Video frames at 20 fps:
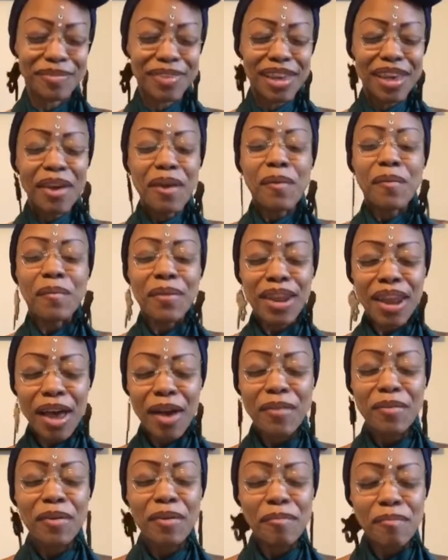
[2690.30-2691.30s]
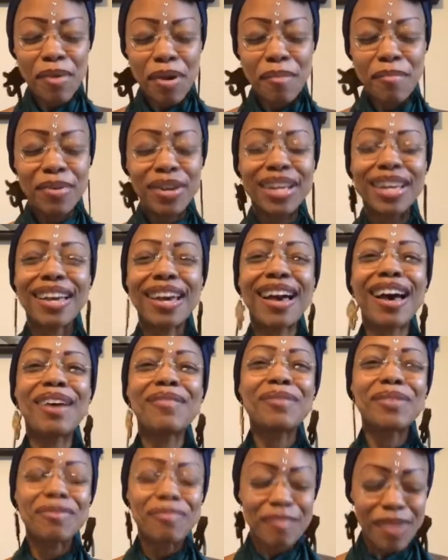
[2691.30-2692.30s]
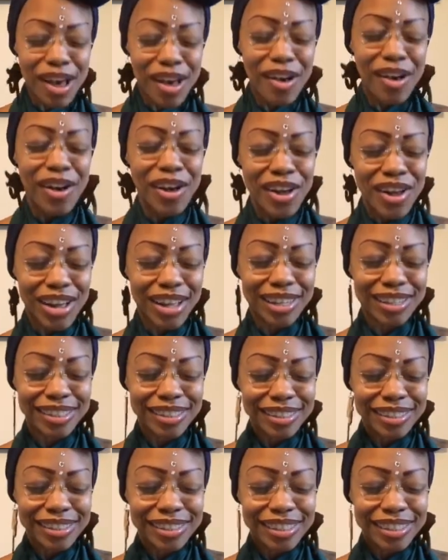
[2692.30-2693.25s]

When I remember God with my heart,